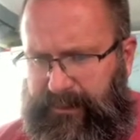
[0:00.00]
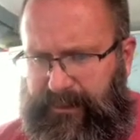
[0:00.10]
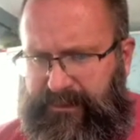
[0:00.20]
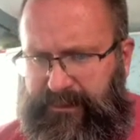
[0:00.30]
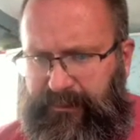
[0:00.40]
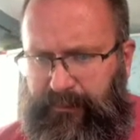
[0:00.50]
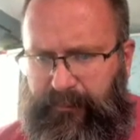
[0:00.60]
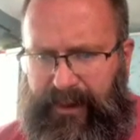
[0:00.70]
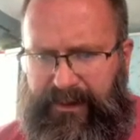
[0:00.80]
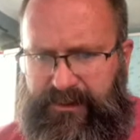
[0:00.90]
So that
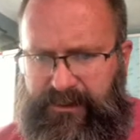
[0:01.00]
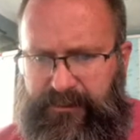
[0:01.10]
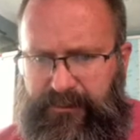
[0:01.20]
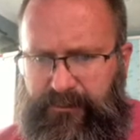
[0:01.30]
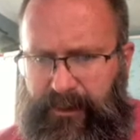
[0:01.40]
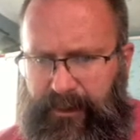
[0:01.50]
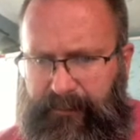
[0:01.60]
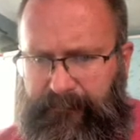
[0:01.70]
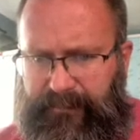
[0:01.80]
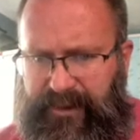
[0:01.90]
when I do,
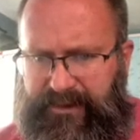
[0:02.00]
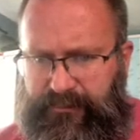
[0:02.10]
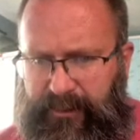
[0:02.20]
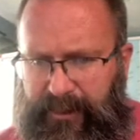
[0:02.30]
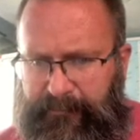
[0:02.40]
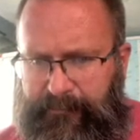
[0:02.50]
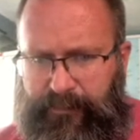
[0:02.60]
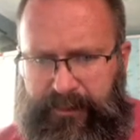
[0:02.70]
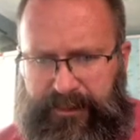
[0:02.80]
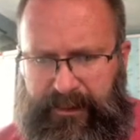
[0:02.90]
because when I
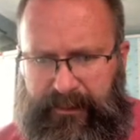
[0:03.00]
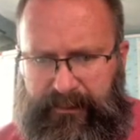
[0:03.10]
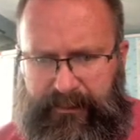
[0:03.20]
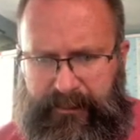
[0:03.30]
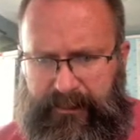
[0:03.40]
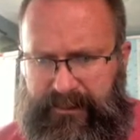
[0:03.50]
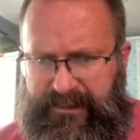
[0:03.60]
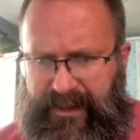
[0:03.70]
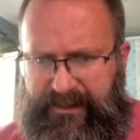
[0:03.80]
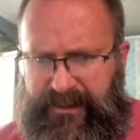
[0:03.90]
put the
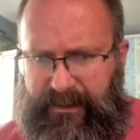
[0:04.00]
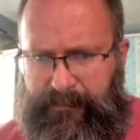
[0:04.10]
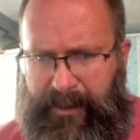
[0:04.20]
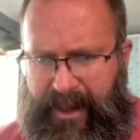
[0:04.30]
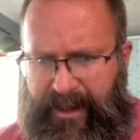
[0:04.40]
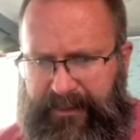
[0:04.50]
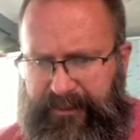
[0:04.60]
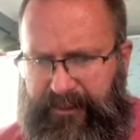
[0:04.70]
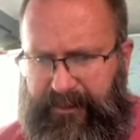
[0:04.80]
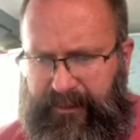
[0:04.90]
text on the
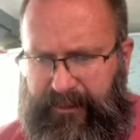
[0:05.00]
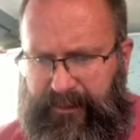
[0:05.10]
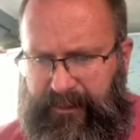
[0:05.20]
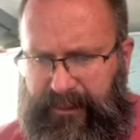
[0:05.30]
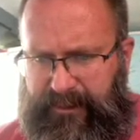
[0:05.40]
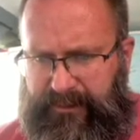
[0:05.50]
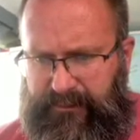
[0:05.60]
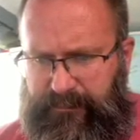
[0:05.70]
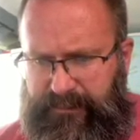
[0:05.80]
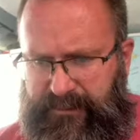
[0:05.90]
path, it's,
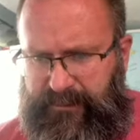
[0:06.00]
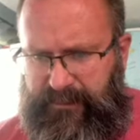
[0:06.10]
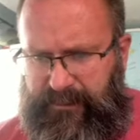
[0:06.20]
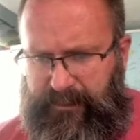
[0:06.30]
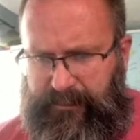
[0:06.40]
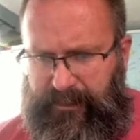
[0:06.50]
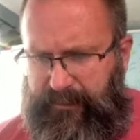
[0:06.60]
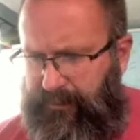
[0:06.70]
oops, come here.